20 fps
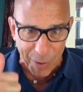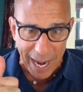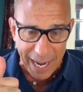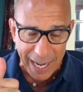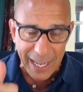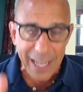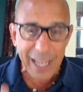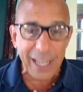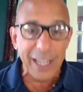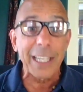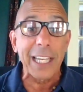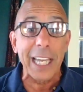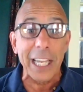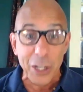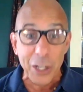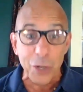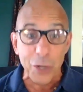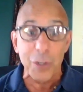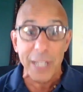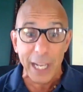right?
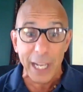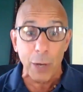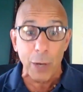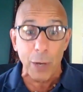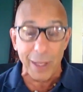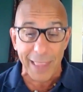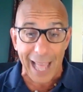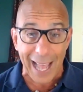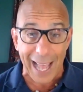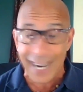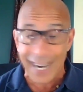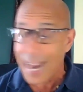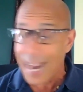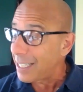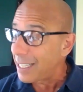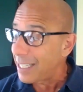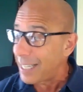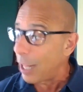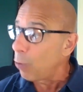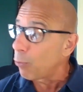Can you deal with that? And I
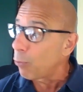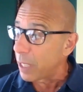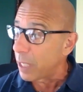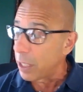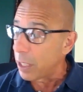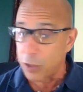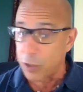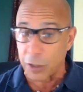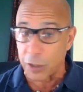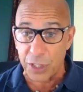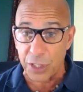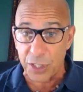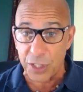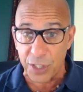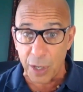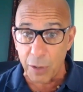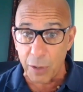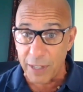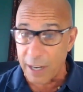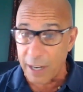tell realtors, it's
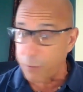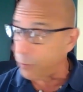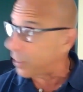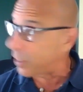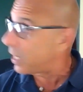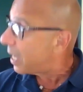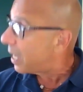no different